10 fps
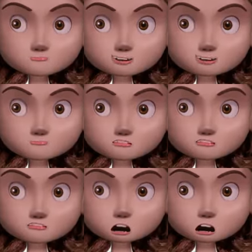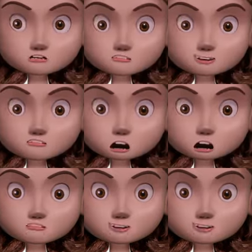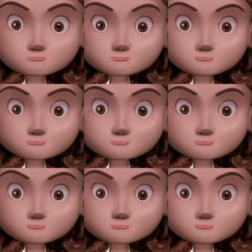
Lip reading: brand's personality and values.